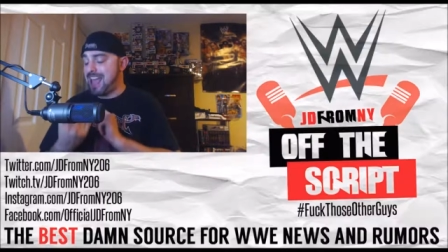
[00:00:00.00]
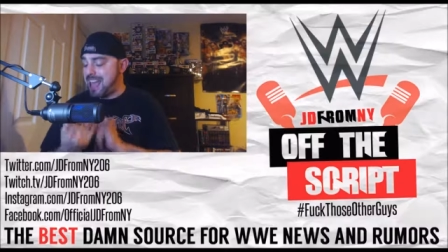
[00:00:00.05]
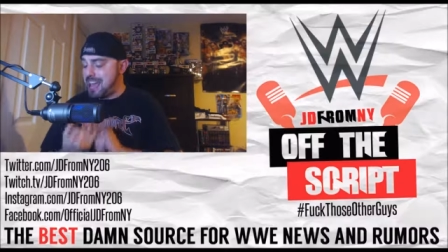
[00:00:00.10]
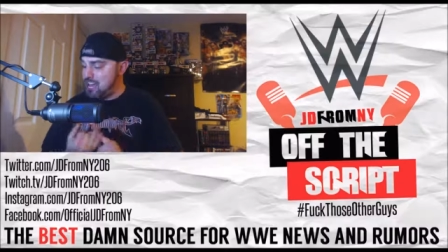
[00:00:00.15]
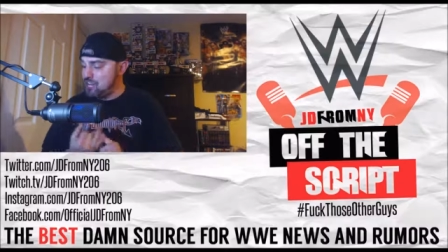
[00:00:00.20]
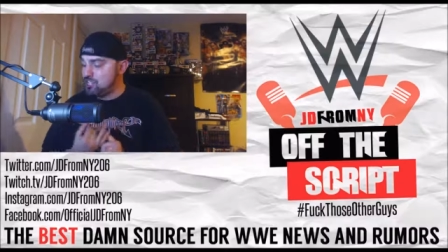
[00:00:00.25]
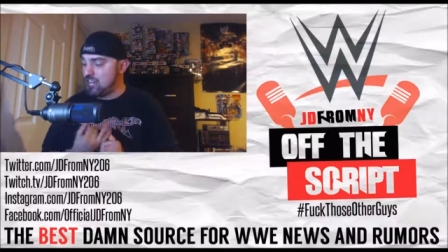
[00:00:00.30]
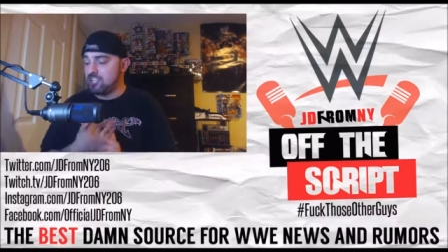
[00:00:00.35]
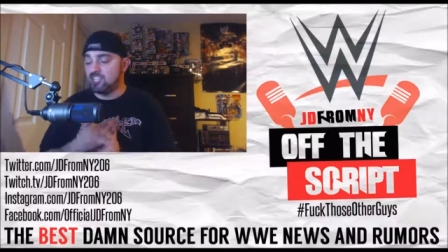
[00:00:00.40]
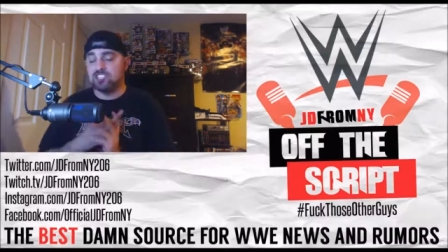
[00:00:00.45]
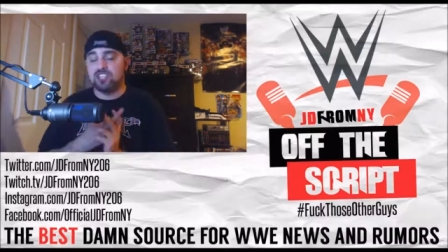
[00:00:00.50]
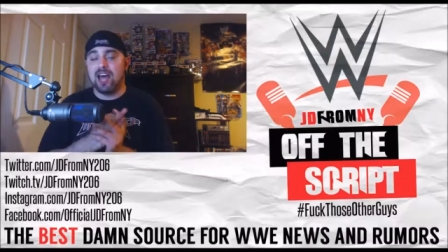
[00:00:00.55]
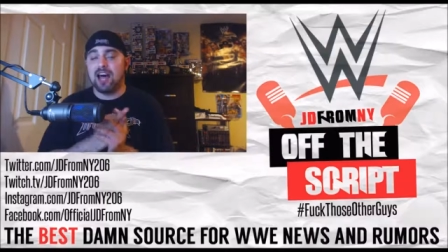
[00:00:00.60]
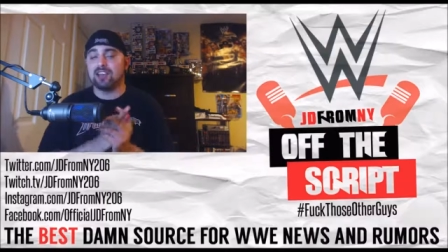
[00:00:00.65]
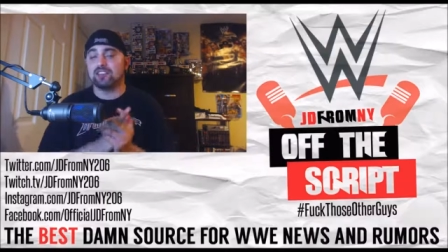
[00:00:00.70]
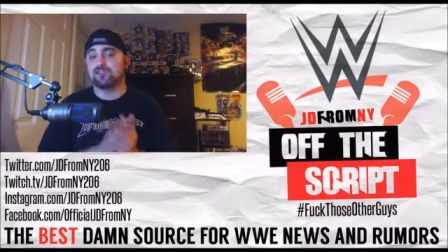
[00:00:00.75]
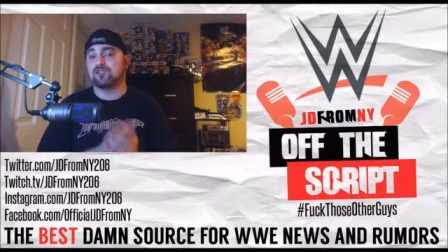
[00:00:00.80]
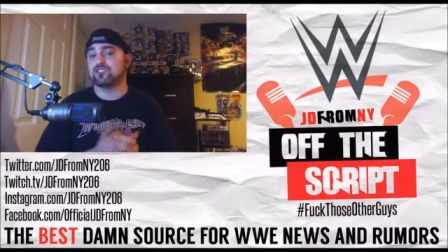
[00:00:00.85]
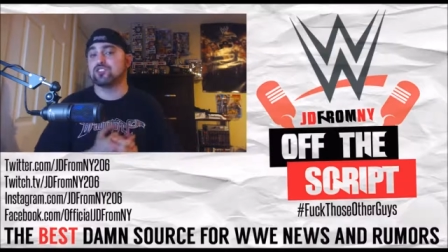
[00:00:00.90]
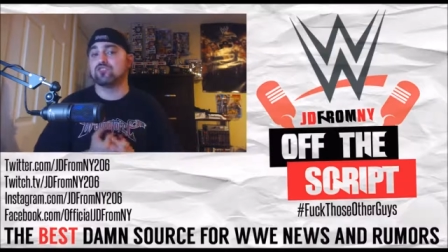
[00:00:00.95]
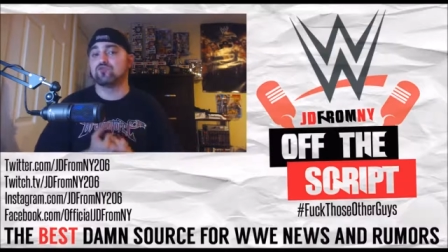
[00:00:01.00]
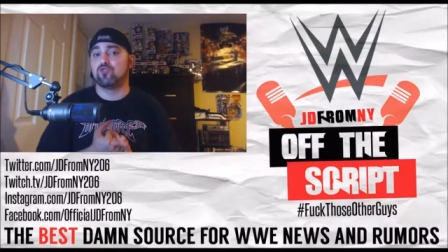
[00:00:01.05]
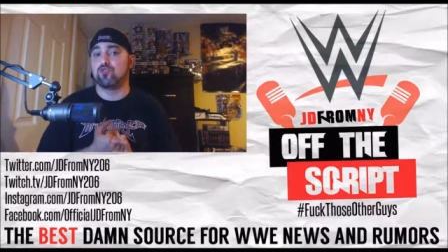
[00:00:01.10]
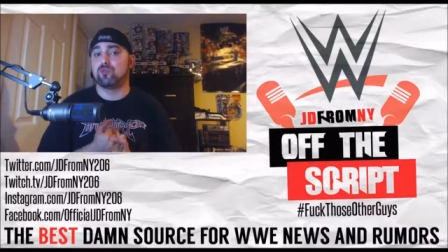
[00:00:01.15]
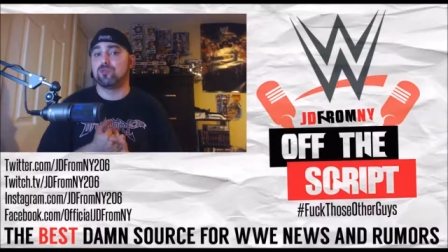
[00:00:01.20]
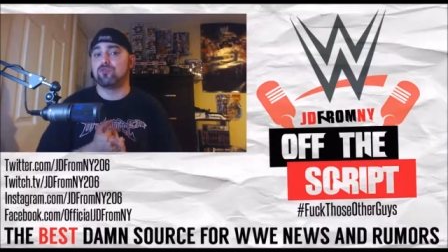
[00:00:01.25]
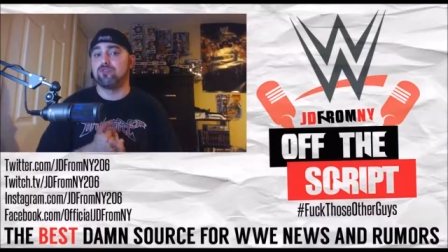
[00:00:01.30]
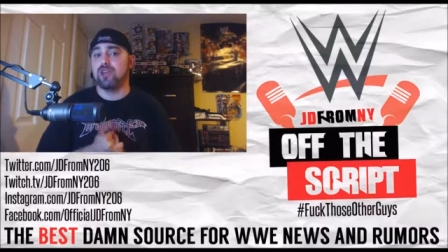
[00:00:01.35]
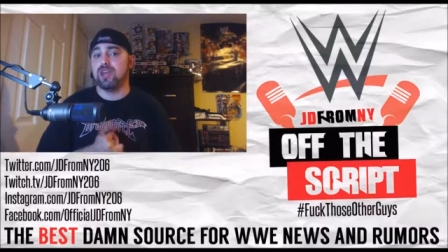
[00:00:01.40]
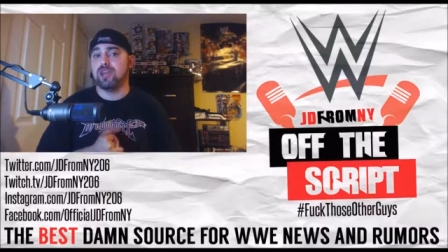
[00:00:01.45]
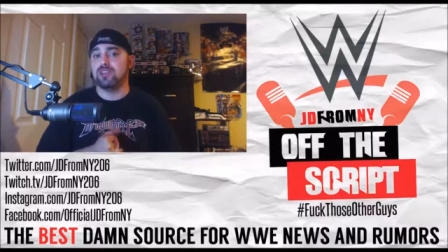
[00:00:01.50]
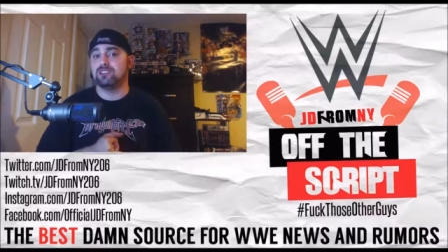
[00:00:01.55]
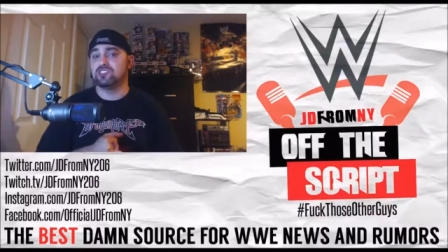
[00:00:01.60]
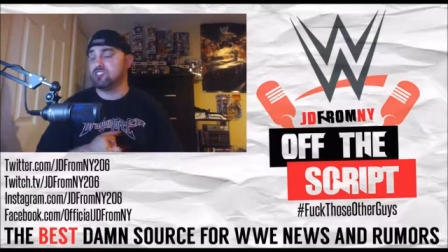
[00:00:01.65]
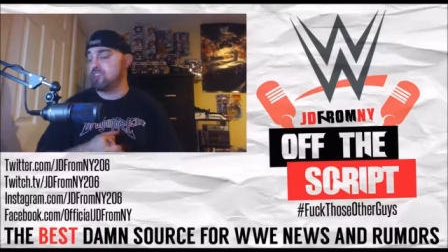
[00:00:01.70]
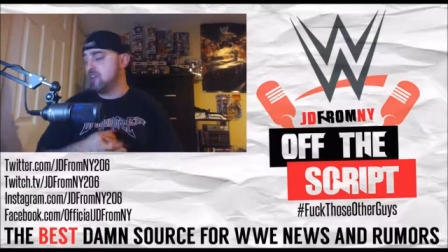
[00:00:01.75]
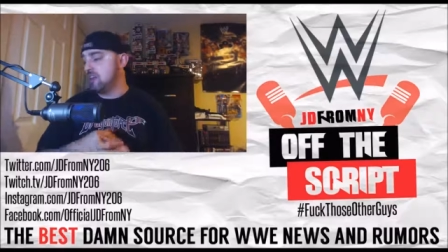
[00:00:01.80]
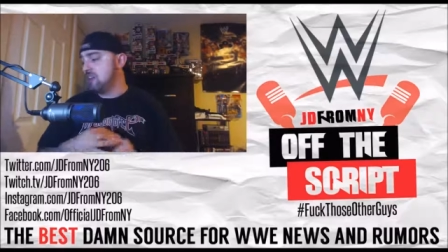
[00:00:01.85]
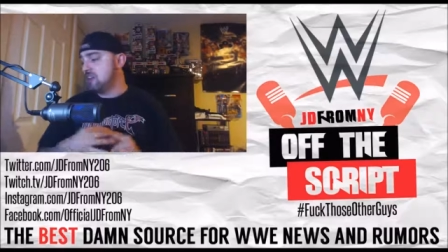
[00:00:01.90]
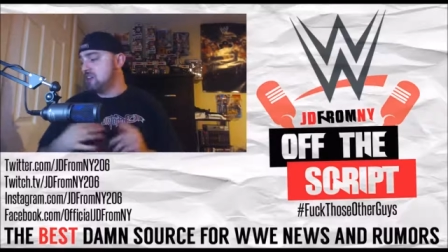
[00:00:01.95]
and AJ Styles versus Roman
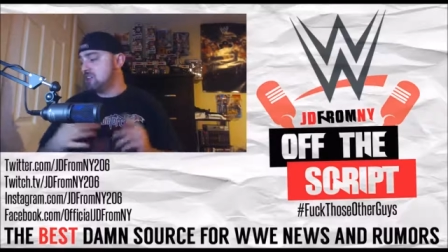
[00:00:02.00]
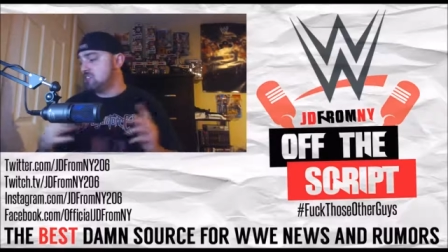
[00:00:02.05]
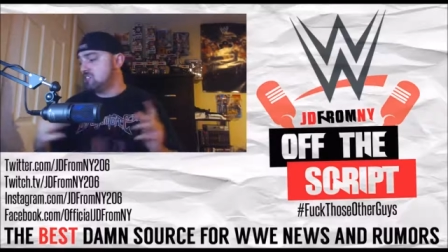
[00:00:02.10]
Reigns.